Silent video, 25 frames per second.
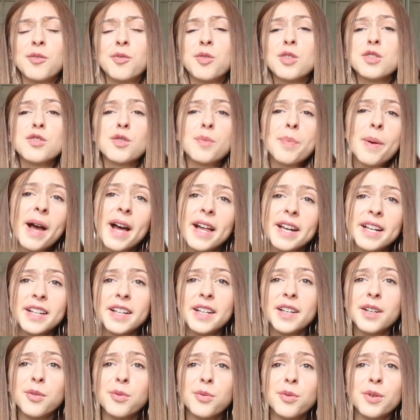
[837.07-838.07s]
was
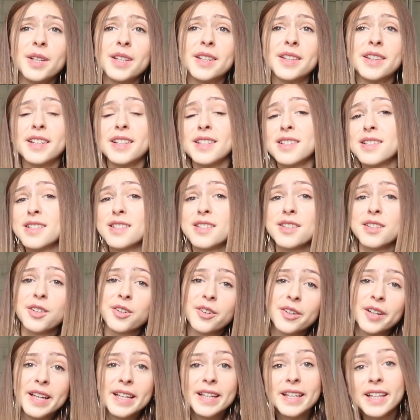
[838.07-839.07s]
repetitive with this is a
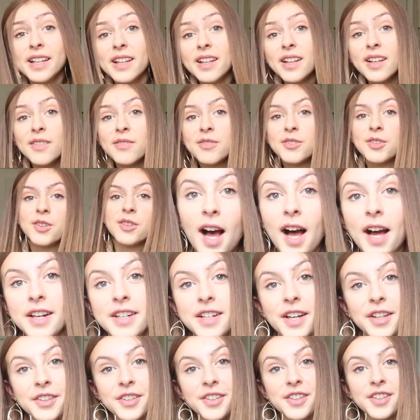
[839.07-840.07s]
great gift or
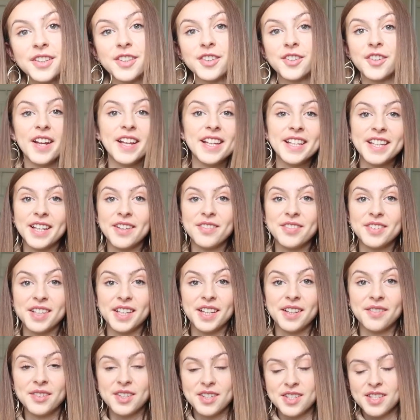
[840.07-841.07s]
another great gift to
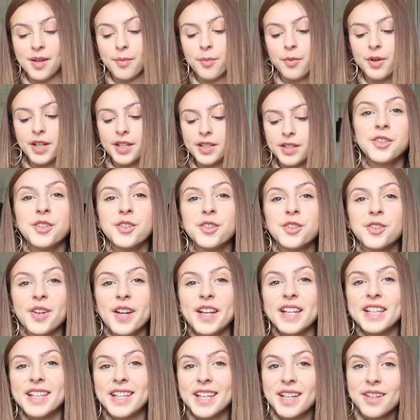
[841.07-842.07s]
give to someone. Another
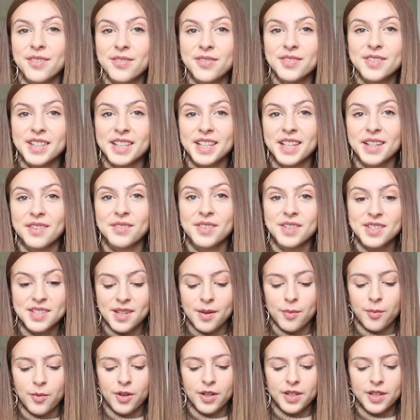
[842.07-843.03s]
great gift that I